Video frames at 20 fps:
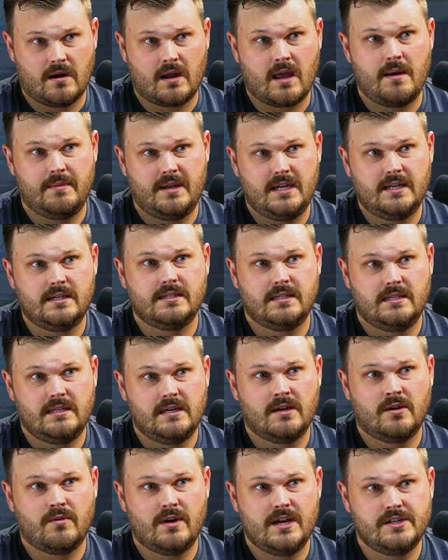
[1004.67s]
are coming into
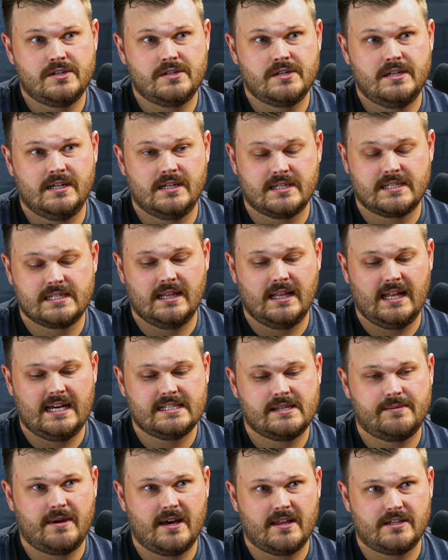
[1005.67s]
the equation, and it's
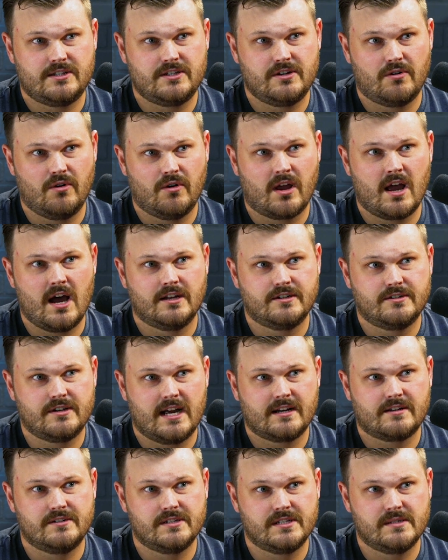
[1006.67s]
less about the general
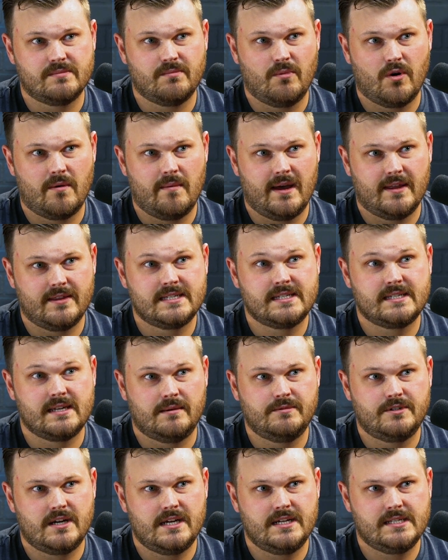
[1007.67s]
contractors. It's more about the
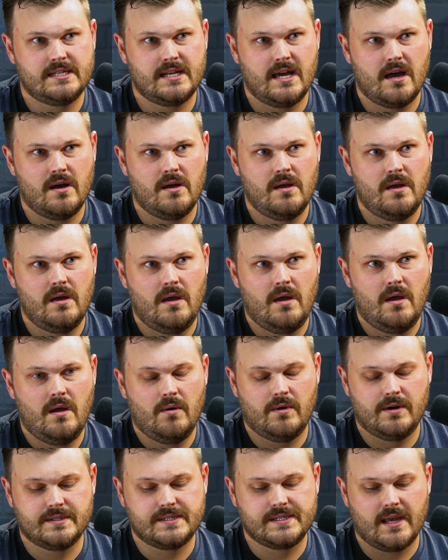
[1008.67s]
sub trades now,
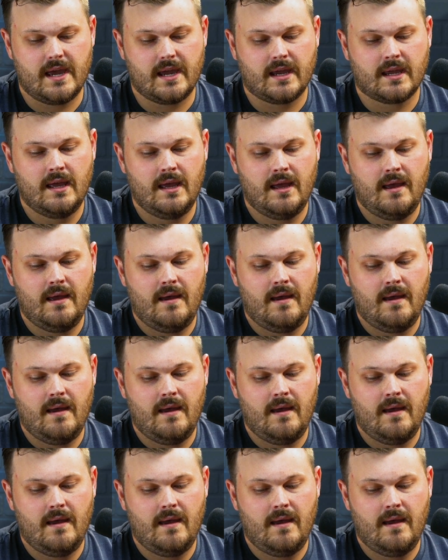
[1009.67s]
where it's like,